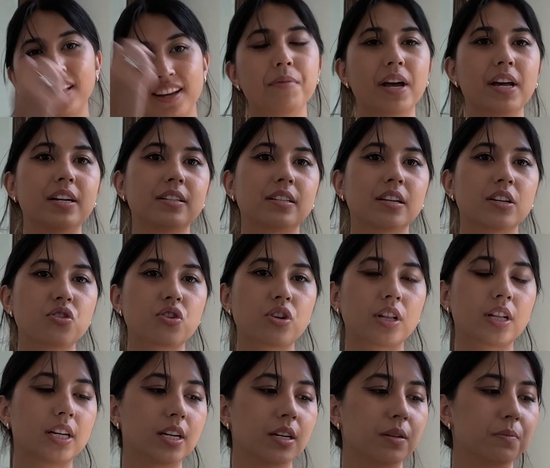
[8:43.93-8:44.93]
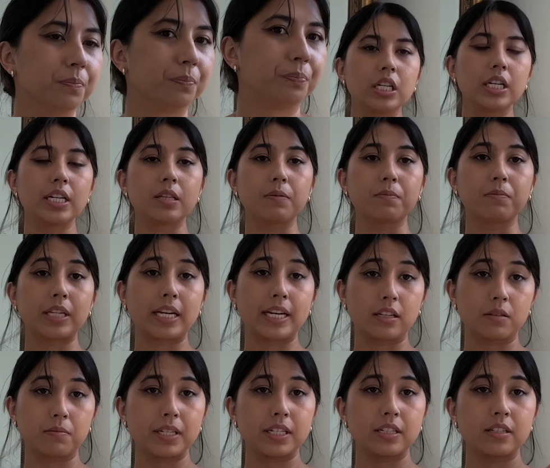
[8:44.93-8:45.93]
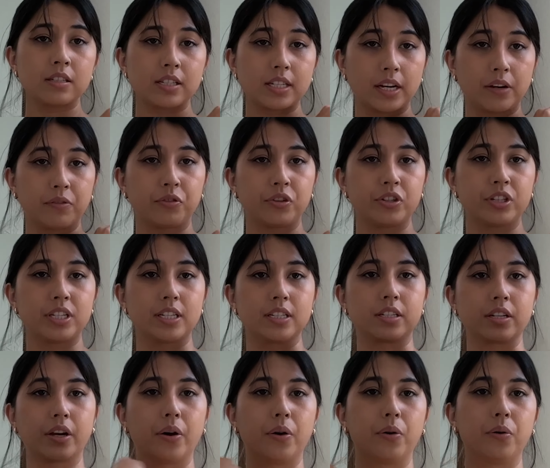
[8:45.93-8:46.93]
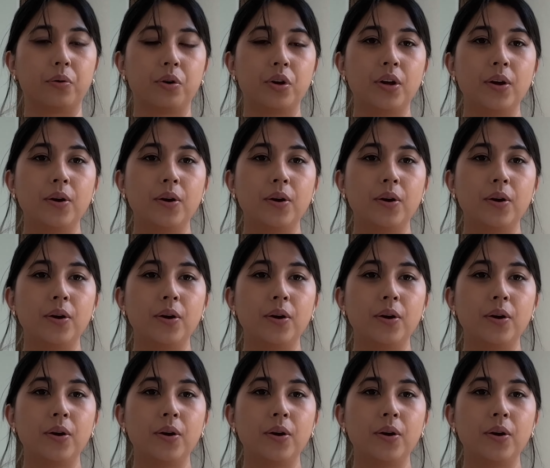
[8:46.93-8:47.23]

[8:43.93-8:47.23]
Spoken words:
And essentially it takes place in San Francisco,